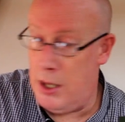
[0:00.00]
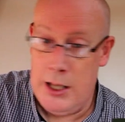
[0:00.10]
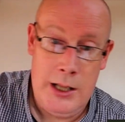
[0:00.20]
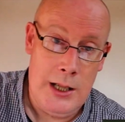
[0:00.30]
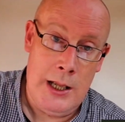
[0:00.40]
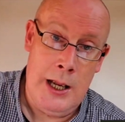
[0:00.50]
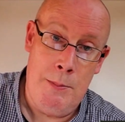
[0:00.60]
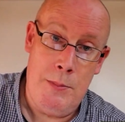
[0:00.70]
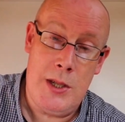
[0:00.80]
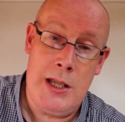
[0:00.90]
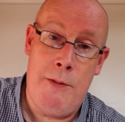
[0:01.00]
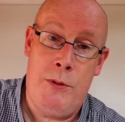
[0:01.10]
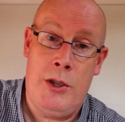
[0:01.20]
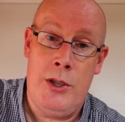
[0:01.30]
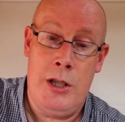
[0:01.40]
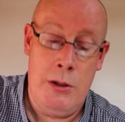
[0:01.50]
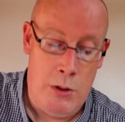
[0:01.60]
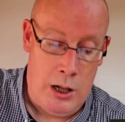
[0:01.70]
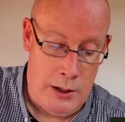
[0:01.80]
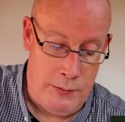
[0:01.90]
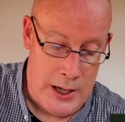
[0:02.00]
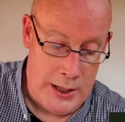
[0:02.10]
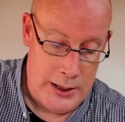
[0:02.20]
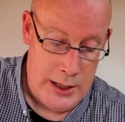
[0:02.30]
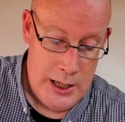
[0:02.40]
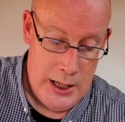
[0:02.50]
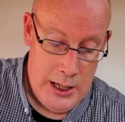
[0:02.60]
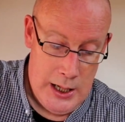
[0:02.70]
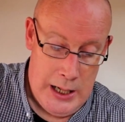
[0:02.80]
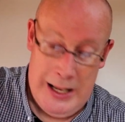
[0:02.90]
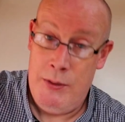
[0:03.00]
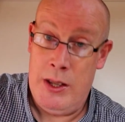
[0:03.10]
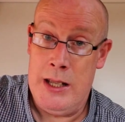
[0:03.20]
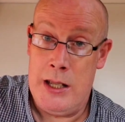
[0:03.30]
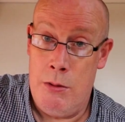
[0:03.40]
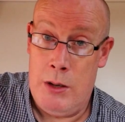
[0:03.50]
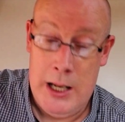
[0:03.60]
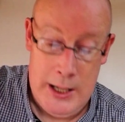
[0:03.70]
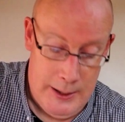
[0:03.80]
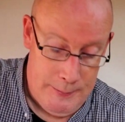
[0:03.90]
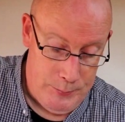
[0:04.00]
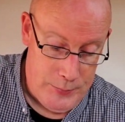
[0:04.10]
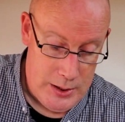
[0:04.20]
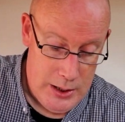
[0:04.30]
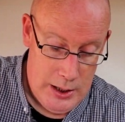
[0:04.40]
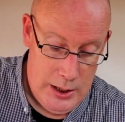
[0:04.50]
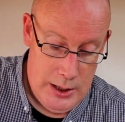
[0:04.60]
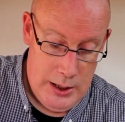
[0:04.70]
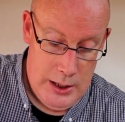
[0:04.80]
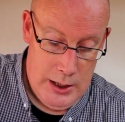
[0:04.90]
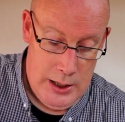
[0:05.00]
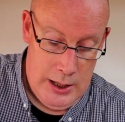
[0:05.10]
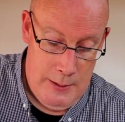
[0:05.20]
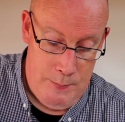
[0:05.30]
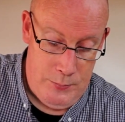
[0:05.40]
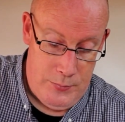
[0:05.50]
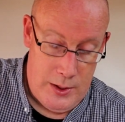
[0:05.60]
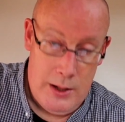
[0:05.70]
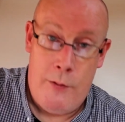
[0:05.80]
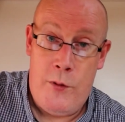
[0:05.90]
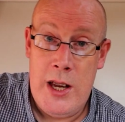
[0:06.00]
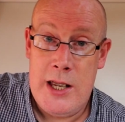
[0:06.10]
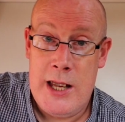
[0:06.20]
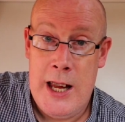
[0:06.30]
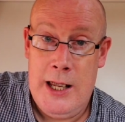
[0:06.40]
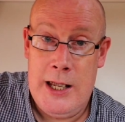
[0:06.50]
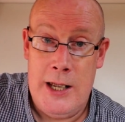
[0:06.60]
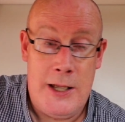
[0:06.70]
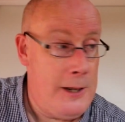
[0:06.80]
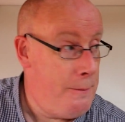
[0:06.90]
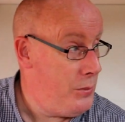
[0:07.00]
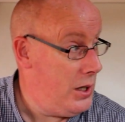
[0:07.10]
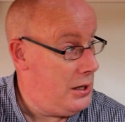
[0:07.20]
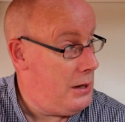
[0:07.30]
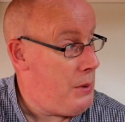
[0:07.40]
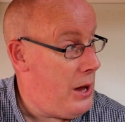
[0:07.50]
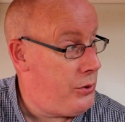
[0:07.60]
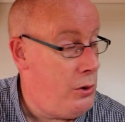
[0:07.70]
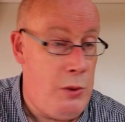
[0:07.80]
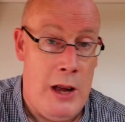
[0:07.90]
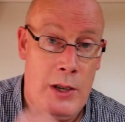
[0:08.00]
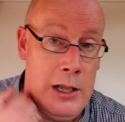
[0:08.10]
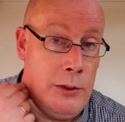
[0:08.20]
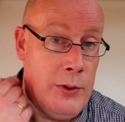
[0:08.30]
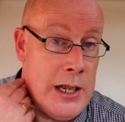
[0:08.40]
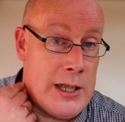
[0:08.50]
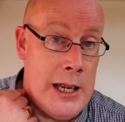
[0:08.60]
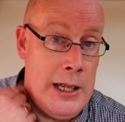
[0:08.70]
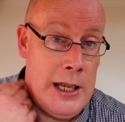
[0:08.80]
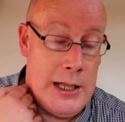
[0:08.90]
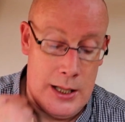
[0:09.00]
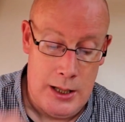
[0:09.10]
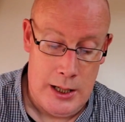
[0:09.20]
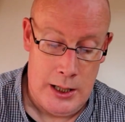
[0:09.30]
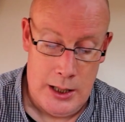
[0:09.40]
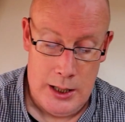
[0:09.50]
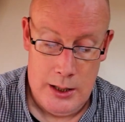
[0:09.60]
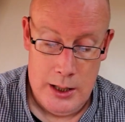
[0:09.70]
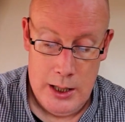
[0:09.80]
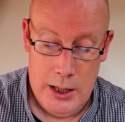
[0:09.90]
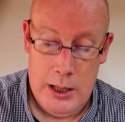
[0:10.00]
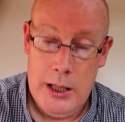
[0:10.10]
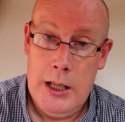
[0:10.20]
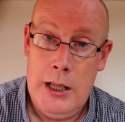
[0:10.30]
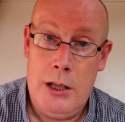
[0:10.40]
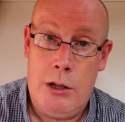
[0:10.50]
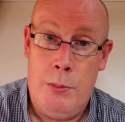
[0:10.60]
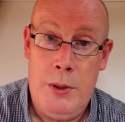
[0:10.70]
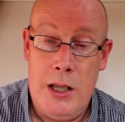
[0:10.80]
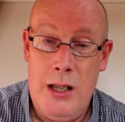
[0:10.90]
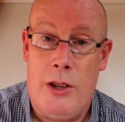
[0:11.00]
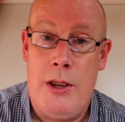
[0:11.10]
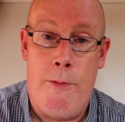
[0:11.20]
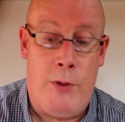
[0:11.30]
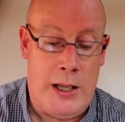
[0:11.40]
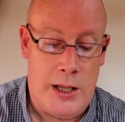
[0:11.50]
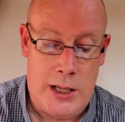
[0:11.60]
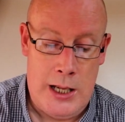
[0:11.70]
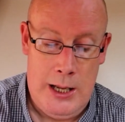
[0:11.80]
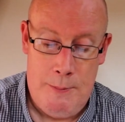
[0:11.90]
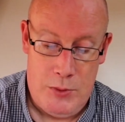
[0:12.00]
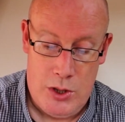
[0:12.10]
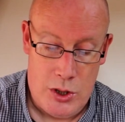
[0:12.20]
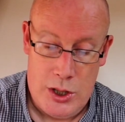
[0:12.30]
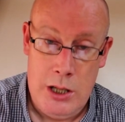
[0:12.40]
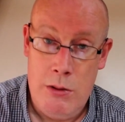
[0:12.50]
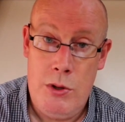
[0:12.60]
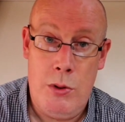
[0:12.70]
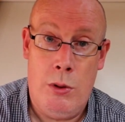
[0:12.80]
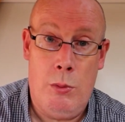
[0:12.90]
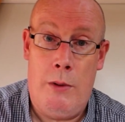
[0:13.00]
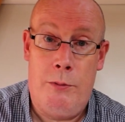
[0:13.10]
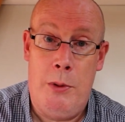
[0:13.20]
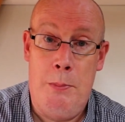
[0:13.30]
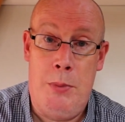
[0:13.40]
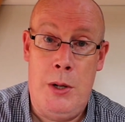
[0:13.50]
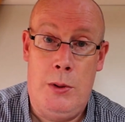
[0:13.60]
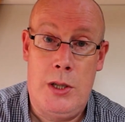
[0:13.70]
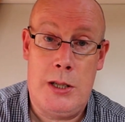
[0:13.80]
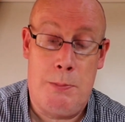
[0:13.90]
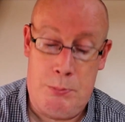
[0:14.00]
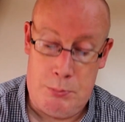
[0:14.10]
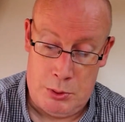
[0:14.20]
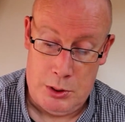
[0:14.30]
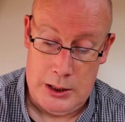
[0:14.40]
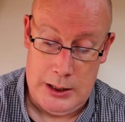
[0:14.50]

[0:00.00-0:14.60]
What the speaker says: my stepfather do our van, and everything's okay. A first aid kit. In the bathroom we have a little first aid kit in the cupboard. Nothing fancy, just the usual one from Boots, but